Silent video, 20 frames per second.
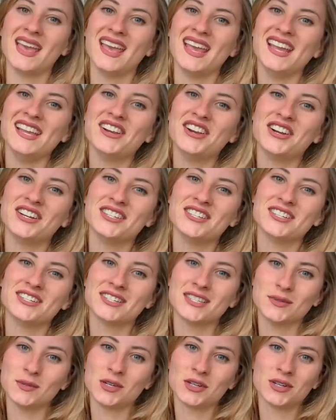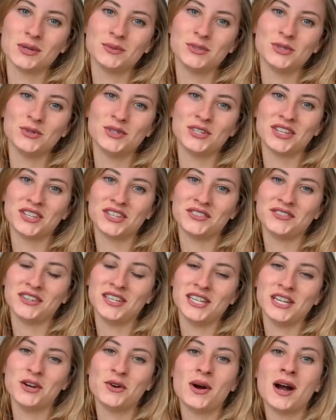Hey gardeners, welcome to another
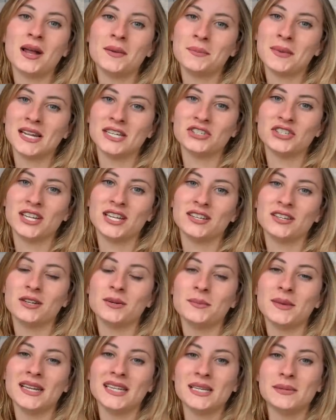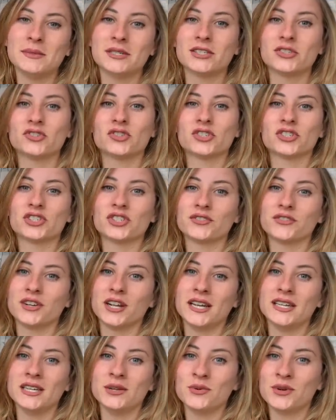video on my channel. My name is Trisha for
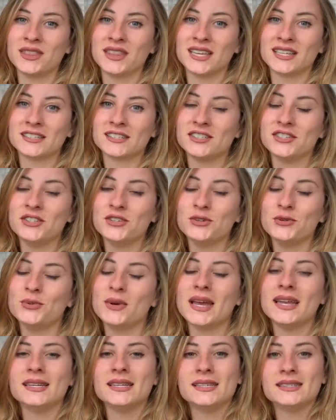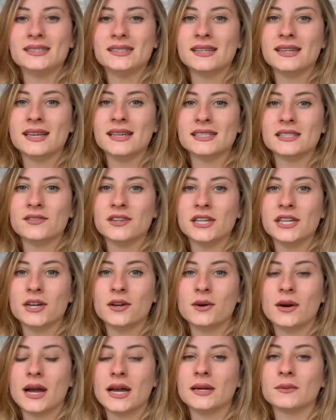anyone that's new, and in today's
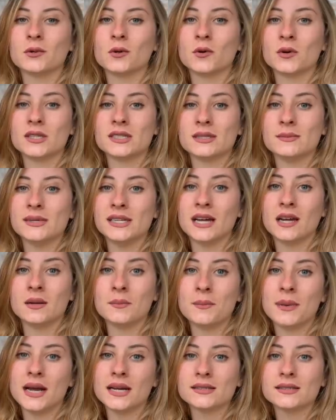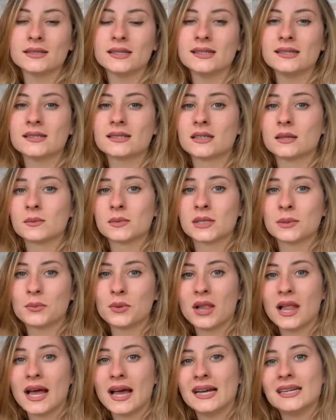video I'm going to be unboxing some
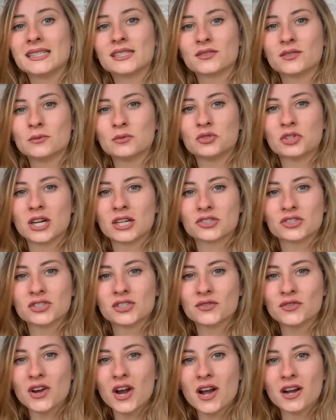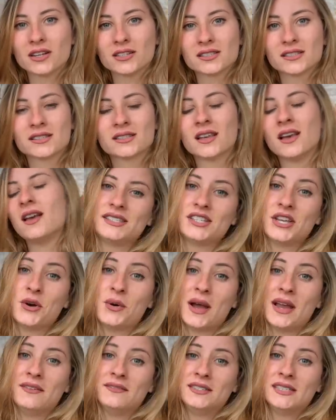supplies from Josh's Frogs. So
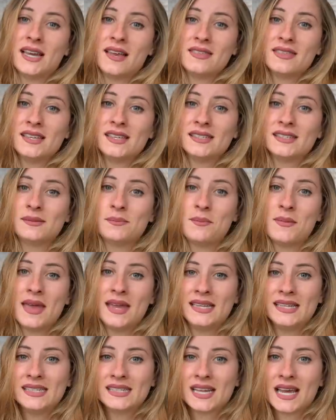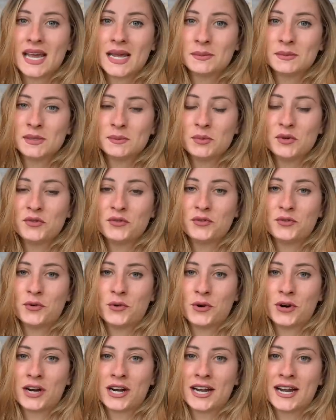I've done this many times
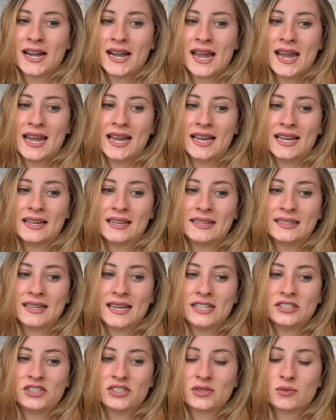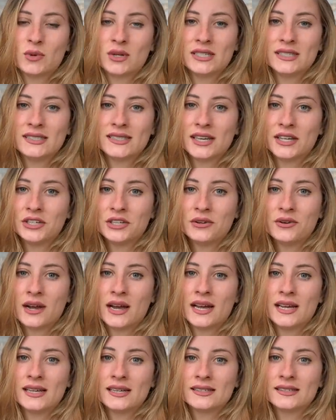before and I just want to tell you
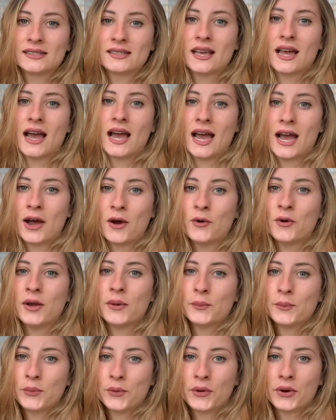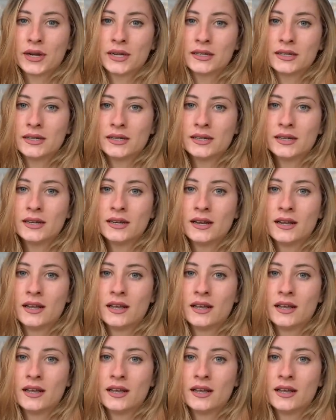guys how important